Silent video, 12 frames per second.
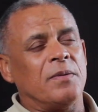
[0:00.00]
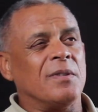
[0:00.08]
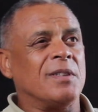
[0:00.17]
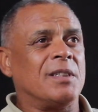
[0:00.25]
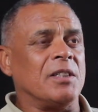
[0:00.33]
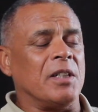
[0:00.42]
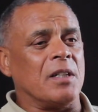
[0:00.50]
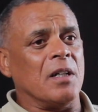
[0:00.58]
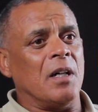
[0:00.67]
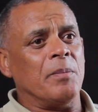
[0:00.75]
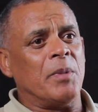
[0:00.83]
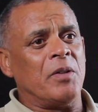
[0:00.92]

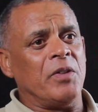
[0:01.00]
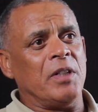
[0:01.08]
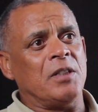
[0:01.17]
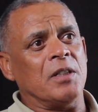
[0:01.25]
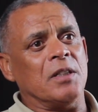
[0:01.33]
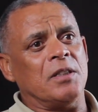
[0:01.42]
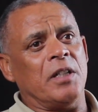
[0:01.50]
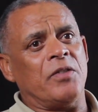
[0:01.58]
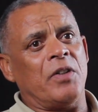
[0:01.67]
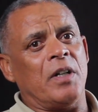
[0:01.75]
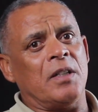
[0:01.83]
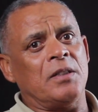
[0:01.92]
Sichikama region,
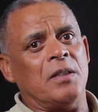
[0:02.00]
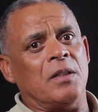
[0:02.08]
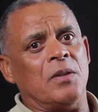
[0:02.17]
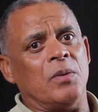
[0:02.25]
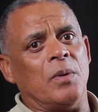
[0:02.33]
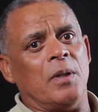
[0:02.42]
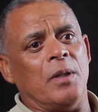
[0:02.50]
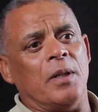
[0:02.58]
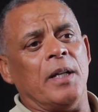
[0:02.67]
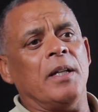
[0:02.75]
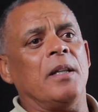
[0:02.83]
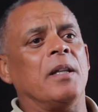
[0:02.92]
etc. So
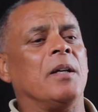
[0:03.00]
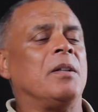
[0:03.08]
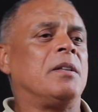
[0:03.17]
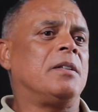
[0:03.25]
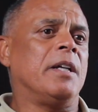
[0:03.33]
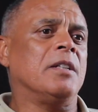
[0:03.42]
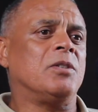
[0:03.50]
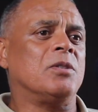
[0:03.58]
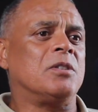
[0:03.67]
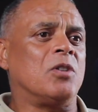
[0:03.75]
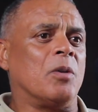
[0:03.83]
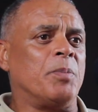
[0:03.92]
they tend to
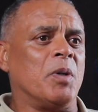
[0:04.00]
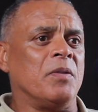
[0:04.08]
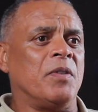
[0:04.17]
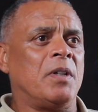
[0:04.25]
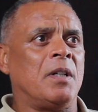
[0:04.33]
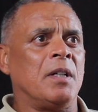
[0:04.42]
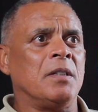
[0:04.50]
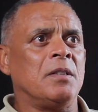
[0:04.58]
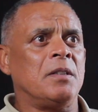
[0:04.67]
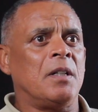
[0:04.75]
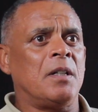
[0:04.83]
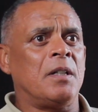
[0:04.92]
stop over
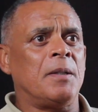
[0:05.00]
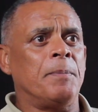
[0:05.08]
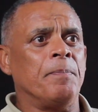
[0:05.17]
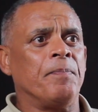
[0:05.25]
and